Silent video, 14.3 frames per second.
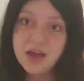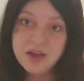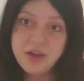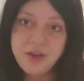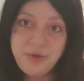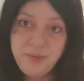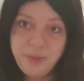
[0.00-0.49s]

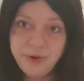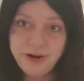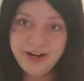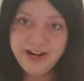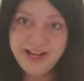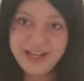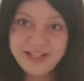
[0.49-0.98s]
Good
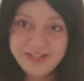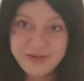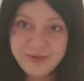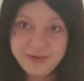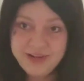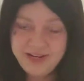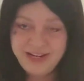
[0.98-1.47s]
morning, it's
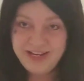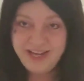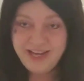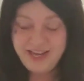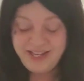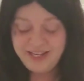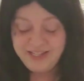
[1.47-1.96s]
Erinna
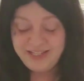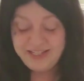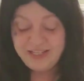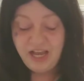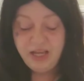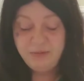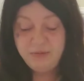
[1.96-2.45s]
and
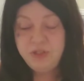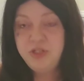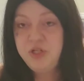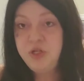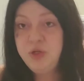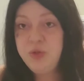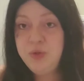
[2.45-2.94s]
it's time to
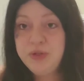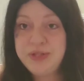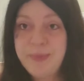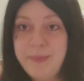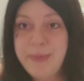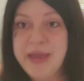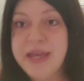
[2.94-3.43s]
do
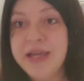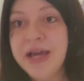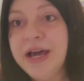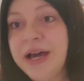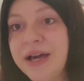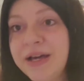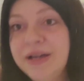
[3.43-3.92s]
some
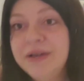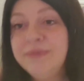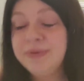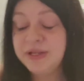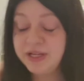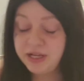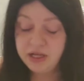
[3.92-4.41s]
makeup.
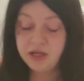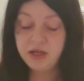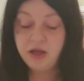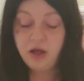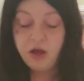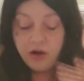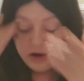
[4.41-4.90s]

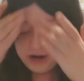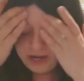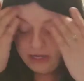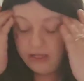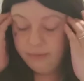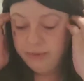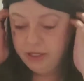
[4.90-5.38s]

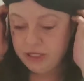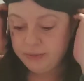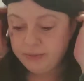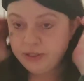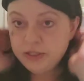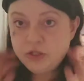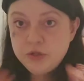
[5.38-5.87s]
Alright, I'm going to
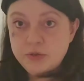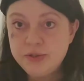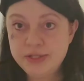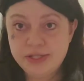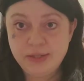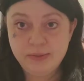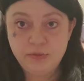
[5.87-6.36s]
be doing
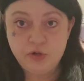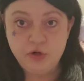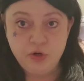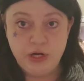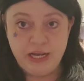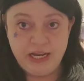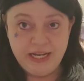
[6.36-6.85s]
some
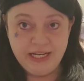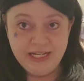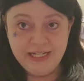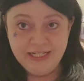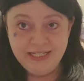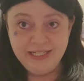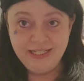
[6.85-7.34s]

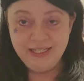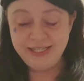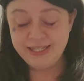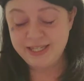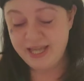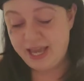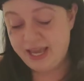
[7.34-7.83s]

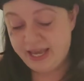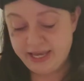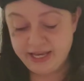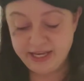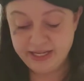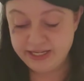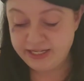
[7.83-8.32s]
greens
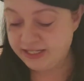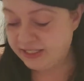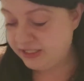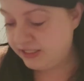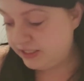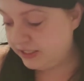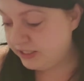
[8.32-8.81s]

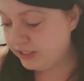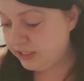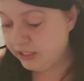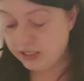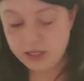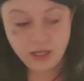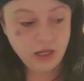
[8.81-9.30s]
and
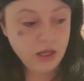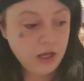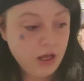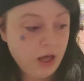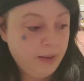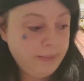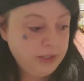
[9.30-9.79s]

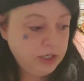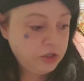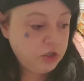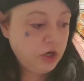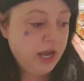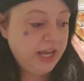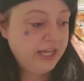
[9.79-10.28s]
I'm going to
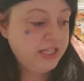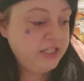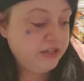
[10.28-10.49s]
try a